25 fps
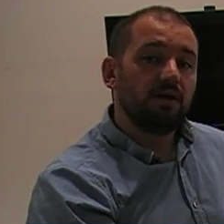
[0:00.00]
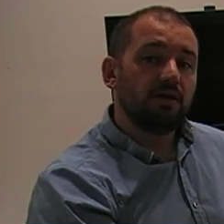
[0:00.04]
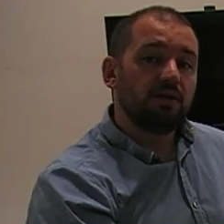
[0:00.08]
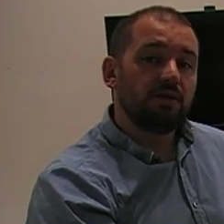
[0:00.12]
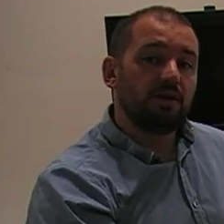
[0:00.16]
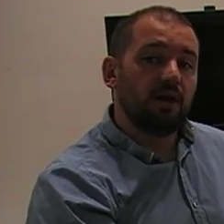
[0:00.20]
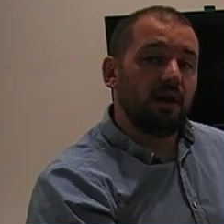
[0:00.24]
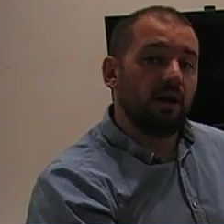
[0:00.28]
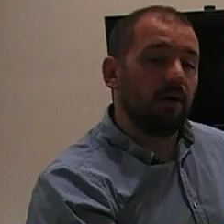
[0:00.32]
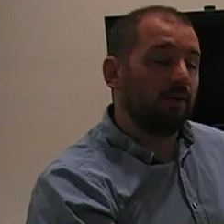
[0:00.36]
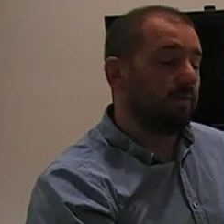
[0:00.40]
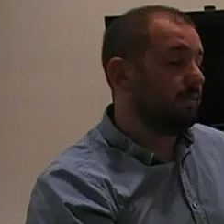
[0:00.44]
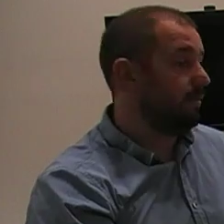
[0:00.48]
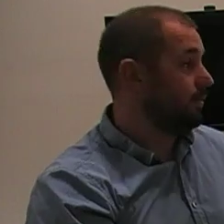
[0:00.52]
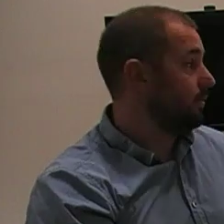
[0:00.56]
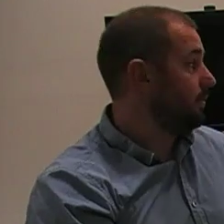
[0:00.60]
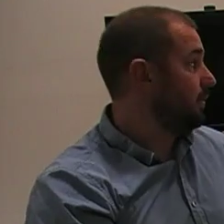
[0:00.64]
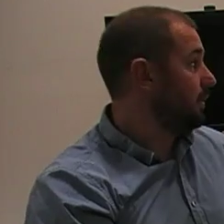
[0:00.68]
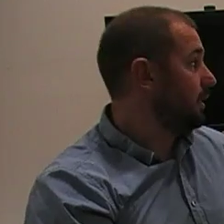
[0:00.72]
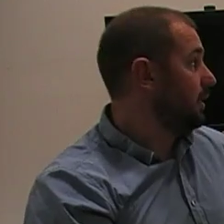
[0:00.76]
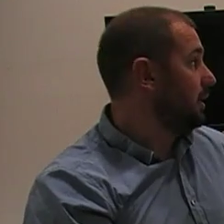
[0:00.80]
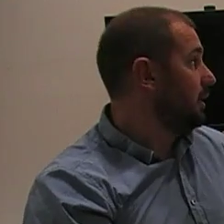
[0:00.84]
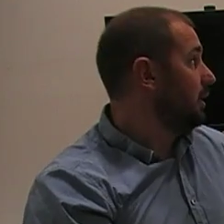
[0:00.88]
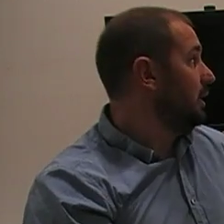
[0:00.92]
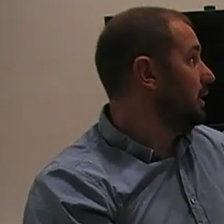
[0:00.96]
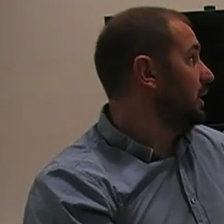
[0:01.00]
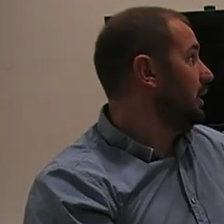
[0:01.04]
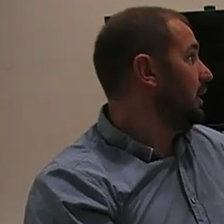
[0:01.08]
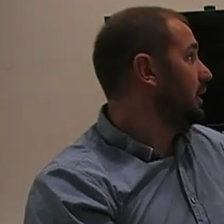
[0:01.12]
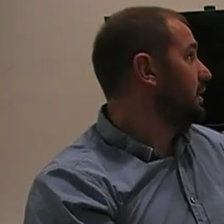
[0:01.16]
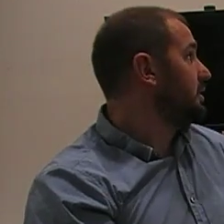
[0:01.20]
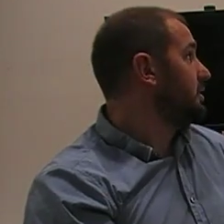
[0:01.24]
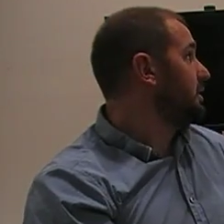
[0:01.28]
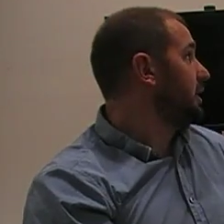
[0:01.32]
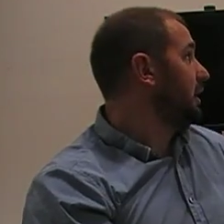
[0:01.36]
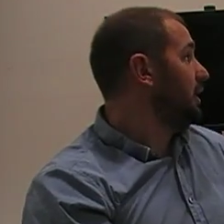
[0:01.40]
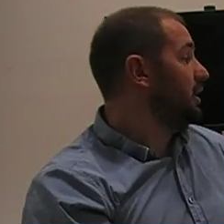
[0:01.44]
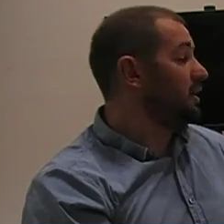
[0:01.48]
So
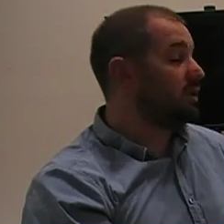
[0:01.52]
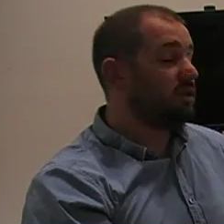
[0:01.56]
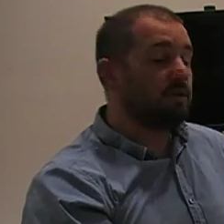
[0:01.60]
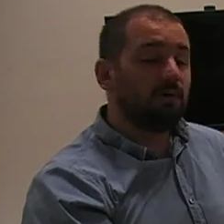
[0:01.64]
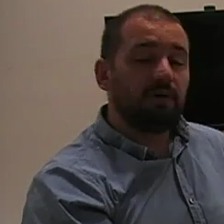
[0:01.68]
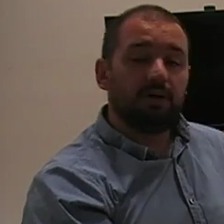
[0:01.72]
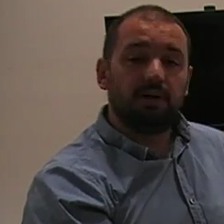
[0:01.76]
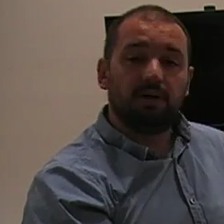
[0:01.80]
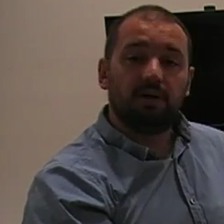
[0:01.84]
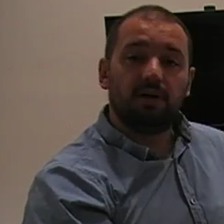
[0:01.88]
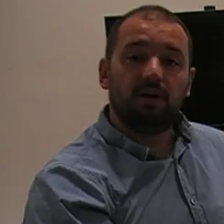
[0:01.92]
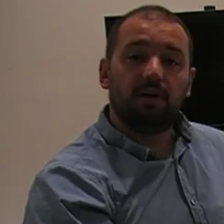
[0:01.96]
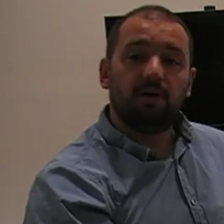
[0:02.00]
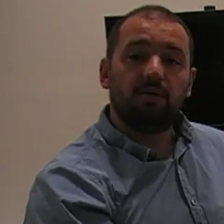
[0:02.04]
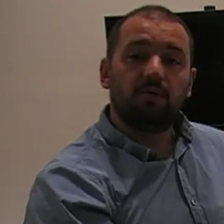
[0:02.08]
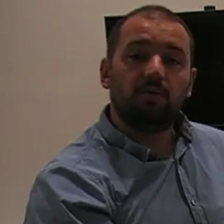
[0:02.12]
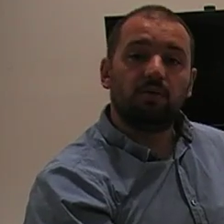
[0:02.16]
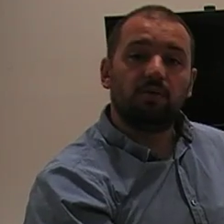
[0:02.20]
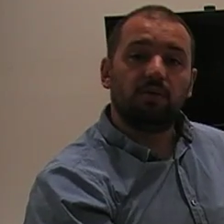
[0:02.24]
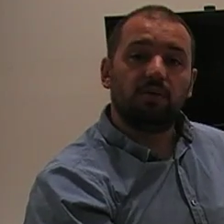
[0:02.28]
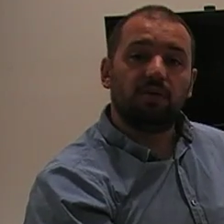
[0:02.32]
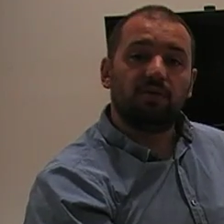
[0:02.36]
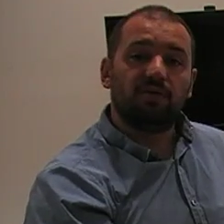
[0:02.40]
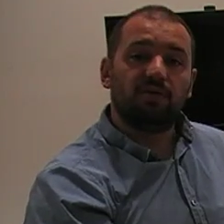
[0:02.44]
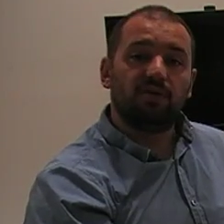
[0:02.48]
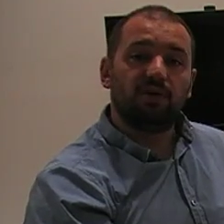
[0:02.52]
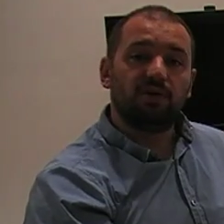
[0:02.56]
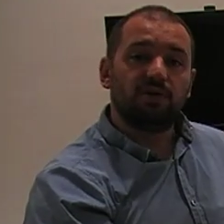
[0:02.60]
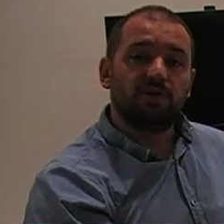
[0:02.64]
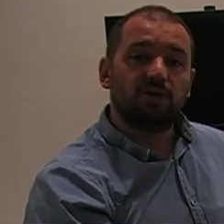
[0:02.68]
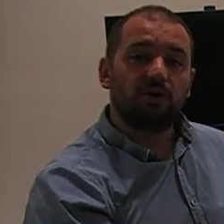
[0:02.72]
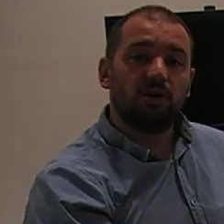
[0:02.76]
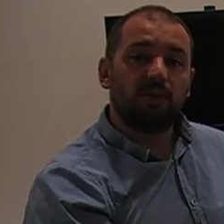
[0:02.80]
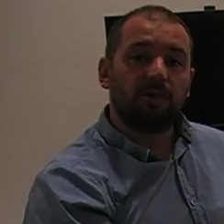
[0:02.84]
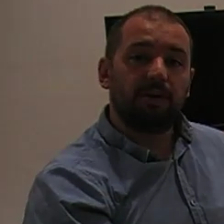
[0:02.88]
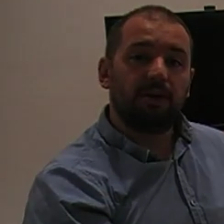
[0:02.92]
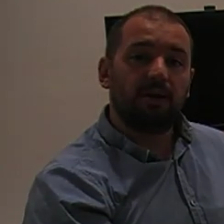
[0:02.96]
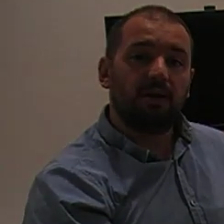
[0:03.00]
let's get into it with the
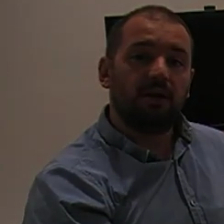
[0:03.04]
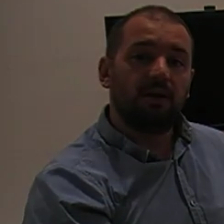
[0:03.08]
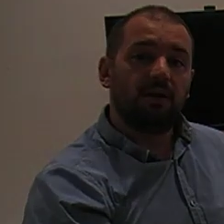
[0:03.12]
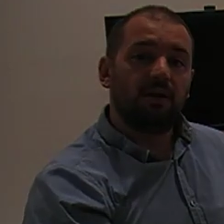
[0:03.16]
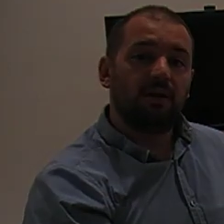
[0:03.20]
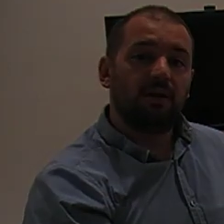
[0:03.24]
first topic,